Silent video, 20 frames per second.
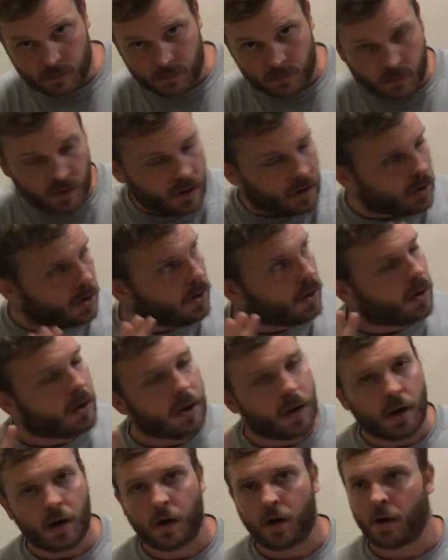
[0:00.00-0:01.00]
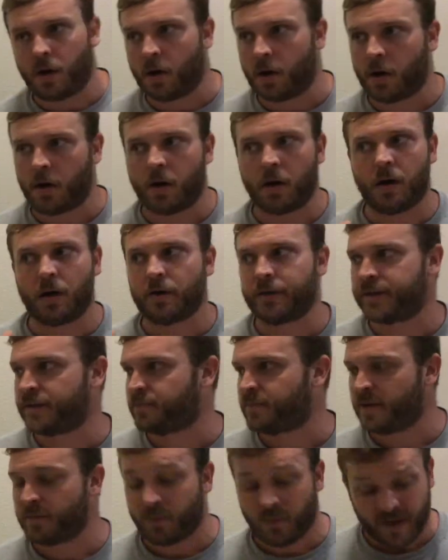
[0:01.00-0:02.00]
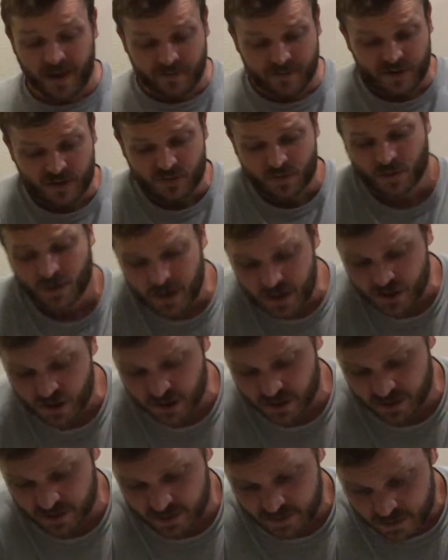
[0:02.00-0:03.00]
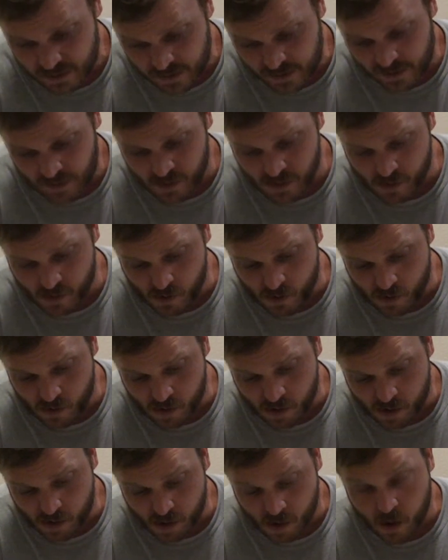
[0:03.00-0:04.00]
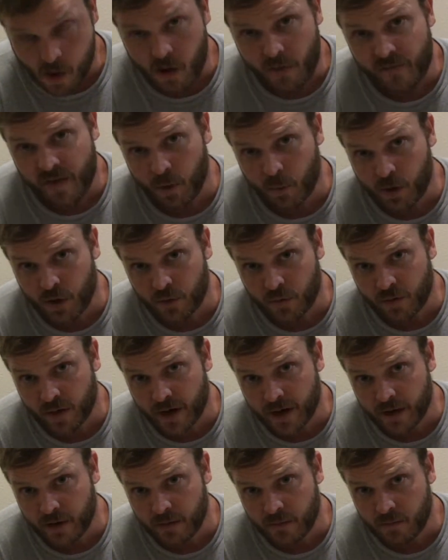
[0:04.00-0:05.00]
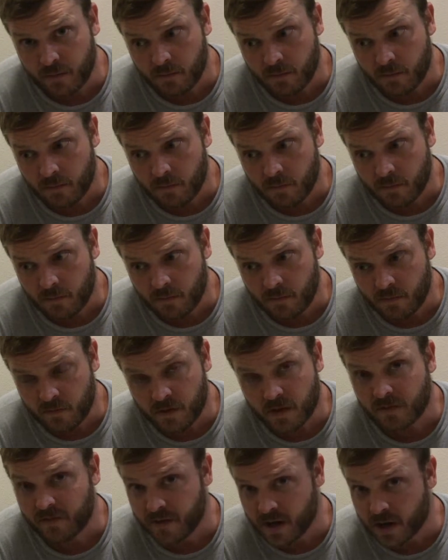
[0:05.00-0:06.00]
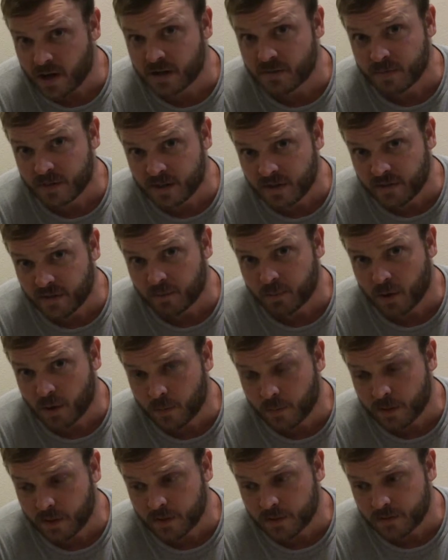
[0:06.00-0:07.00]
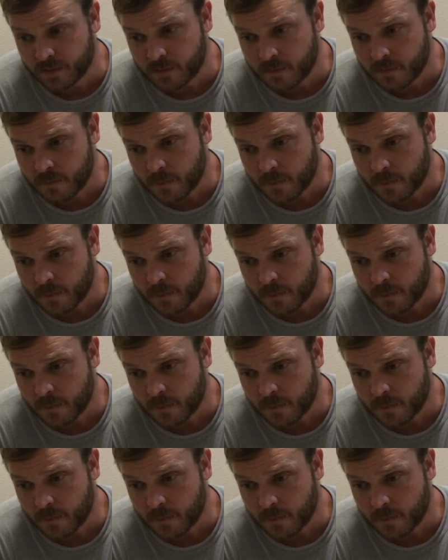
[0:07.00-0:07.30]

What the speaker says: where all these people have these religions that we created for a very specific purpose